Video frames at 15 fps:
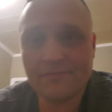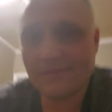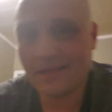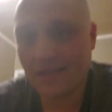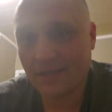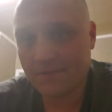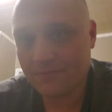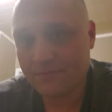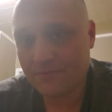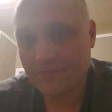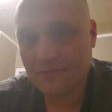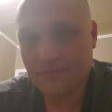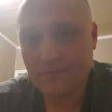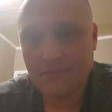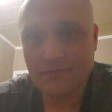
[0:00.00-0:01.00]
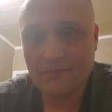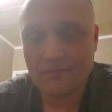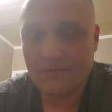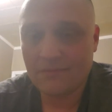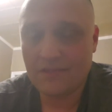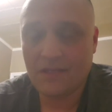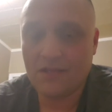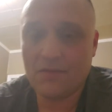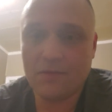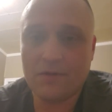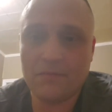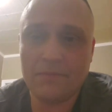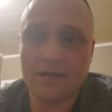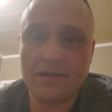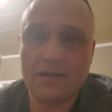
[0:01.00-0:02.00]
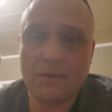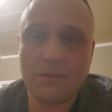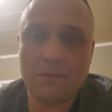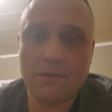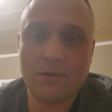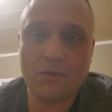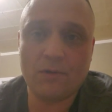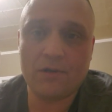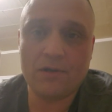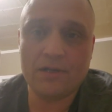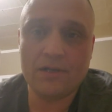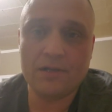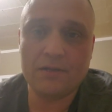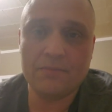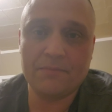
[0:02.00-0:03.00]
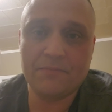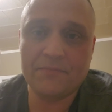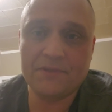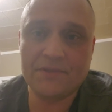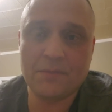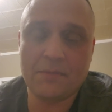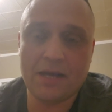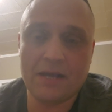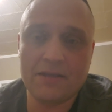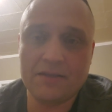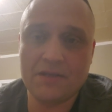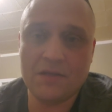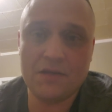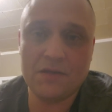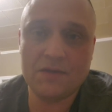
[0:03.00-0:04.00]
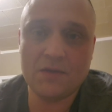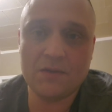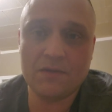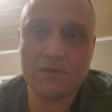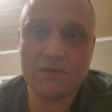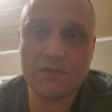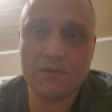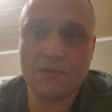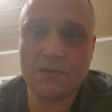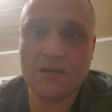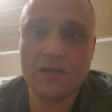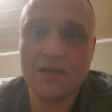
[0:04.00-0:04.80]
Okay, you don't want to be anywhere near somebody who's going through